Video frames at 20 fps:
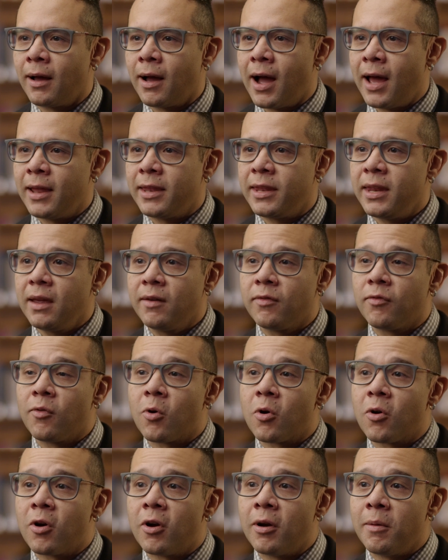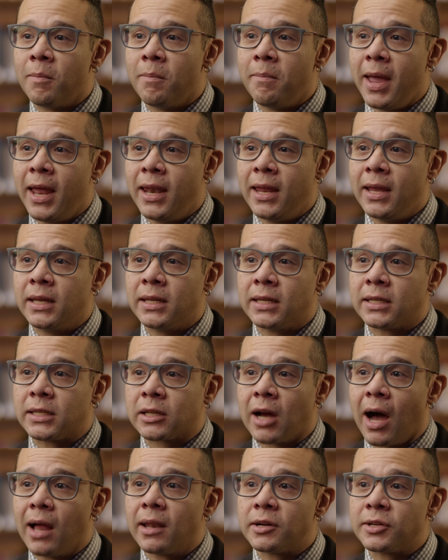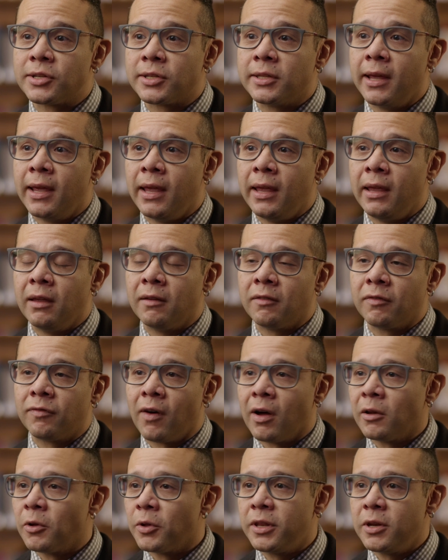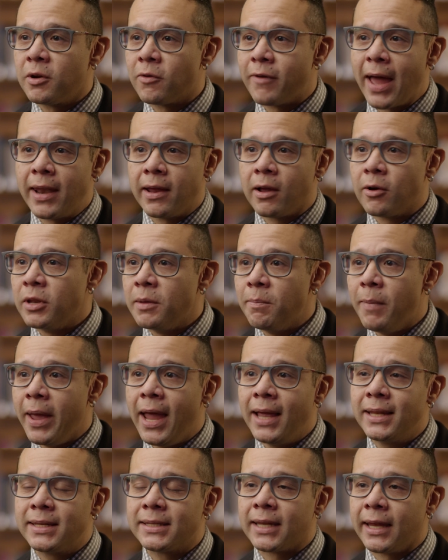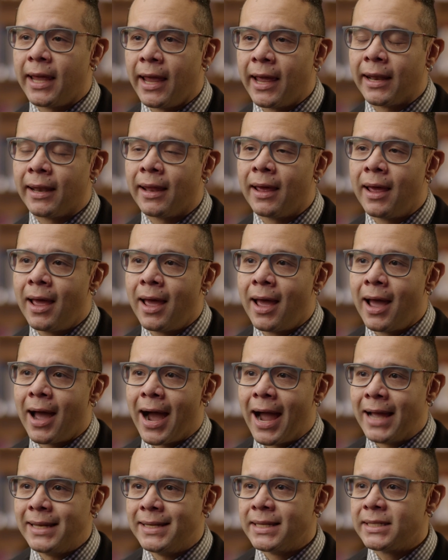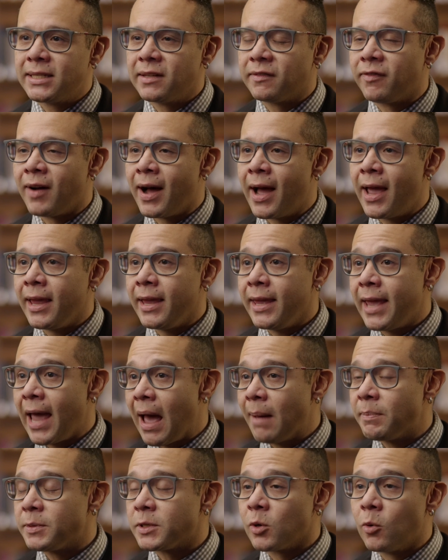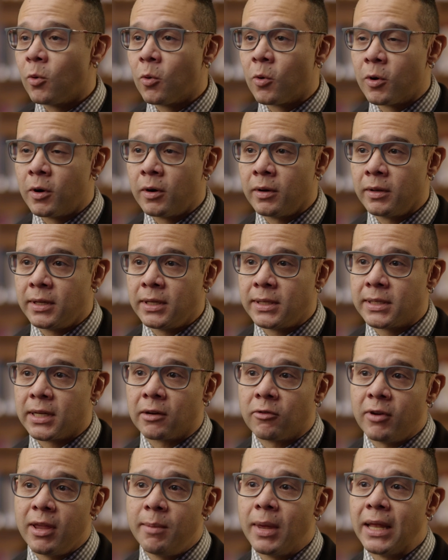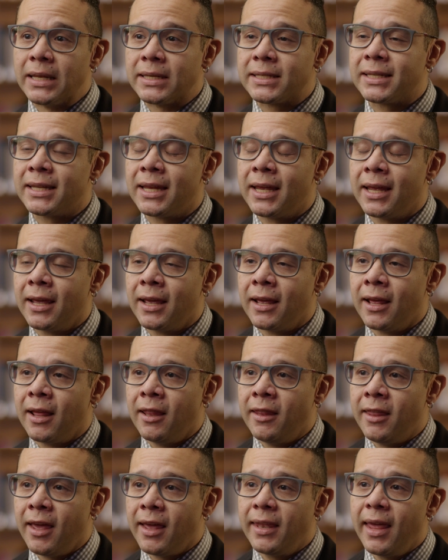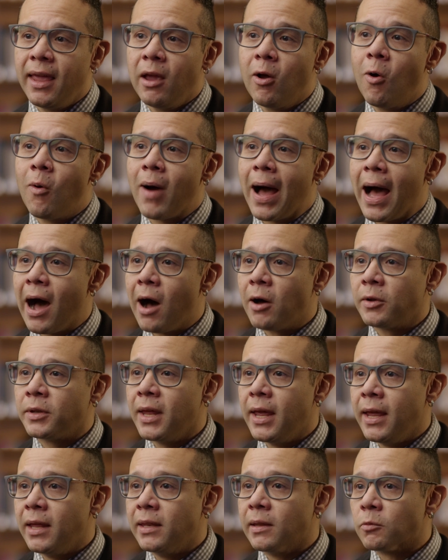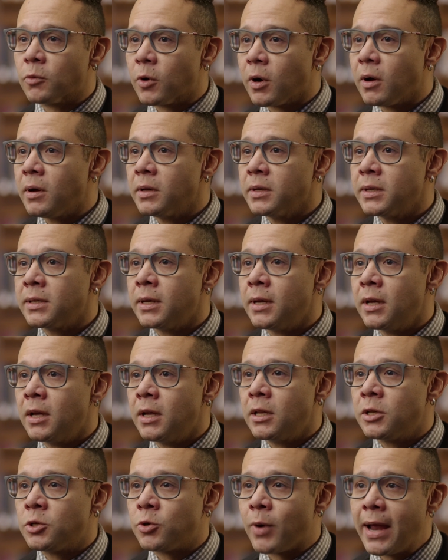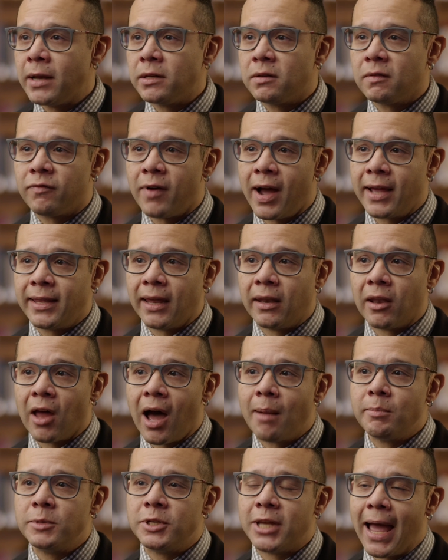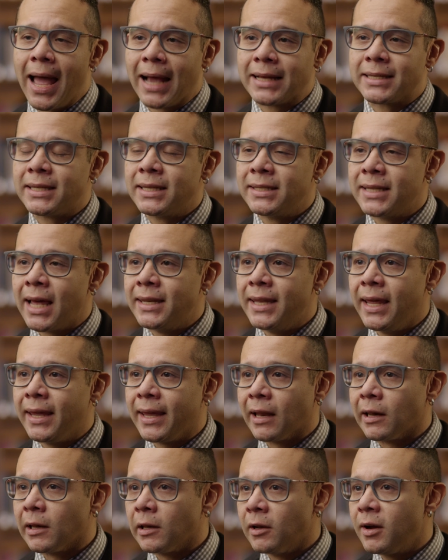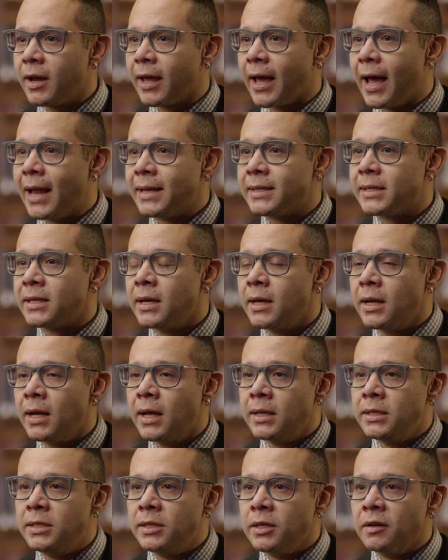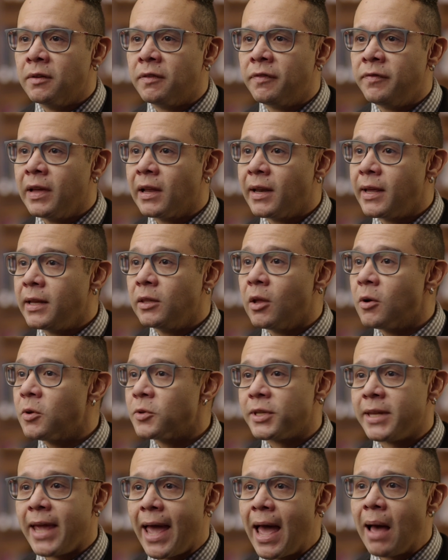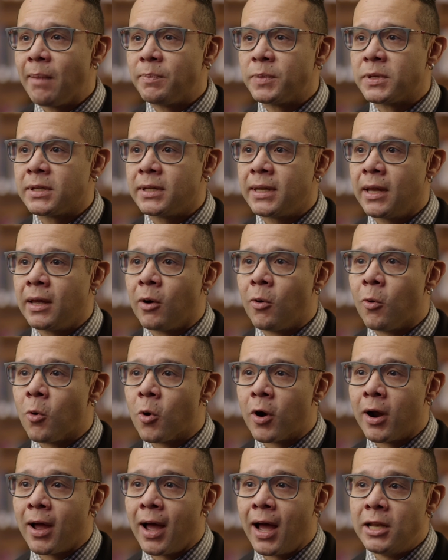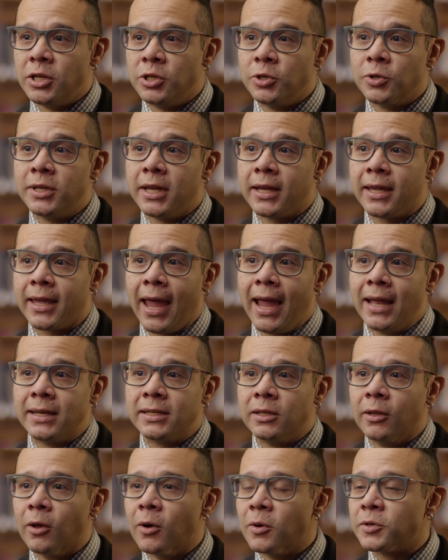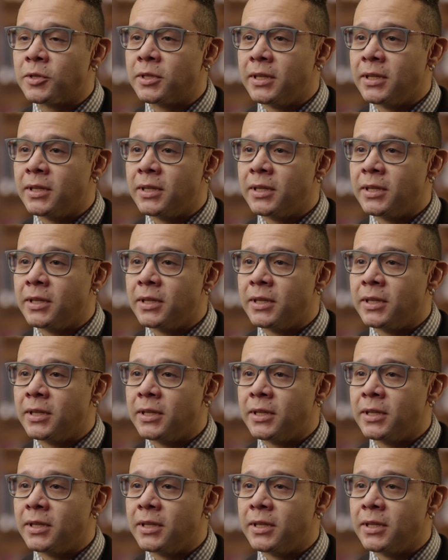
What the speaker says: I think for many scholars, they follow theoretical debates and identify gaps or disagreements. Then they go out in the world trying to find an object that they can look at to fill in those gaps or adjudicate those